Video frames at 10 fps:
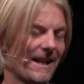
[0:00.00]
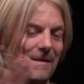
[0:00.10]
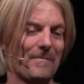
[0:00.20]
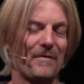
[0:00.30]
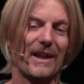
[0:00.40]

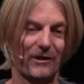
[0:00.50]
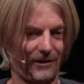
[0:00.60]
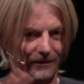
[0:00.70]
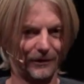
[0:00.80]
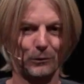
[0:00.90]
um,
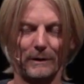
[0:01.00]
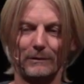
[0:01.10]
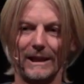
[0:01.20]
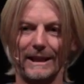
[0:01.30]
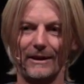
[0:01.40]
that's all we
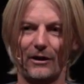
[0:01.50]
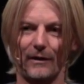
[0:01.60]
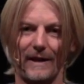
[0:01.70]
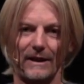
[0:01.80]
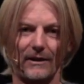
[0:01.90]
really sort
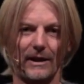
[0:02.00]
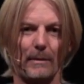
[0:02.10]
of had to say.